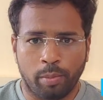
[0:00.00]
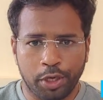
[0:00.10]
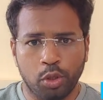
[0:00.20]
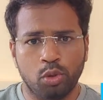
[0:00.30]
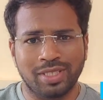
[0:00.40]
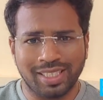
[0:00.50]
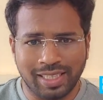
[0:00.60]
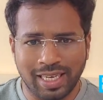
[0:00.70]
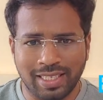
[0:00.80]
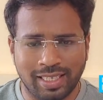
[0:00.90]
By using
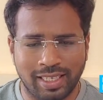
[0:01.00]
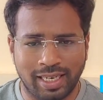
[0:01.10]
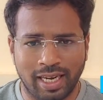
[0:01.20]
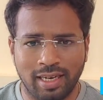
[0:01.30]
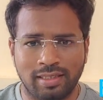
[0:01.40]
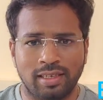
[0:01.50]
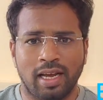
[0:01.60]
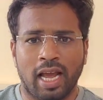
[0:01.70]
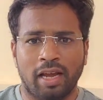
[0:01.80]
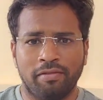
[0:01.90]
these details,
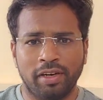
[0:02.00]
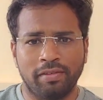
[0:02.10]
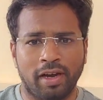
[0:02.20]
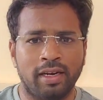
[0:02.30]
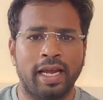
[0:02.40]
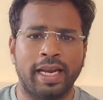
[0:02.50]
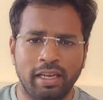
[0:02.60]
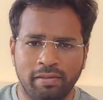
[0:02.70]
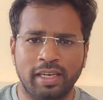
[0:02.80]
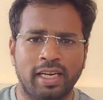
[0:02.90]

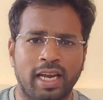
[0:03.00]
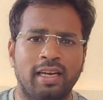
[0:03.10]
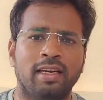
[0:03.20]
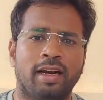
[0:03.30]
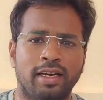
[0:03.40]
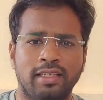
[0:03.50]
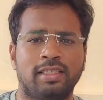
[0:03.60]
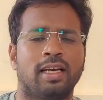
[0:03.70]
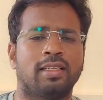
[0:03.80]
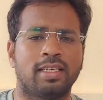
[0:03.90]
anyone can
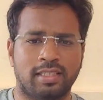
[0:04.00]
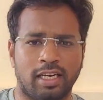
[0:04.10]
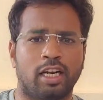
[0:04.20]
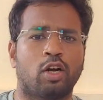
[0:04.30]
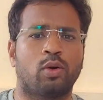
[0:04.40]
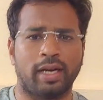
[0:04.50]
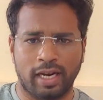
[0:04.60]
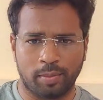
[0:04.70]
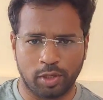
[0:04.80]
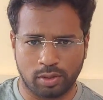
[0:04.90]
register their seller account on
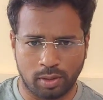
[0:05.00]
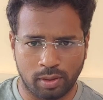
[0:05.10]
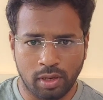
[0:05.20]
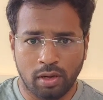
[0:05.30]
Amazon.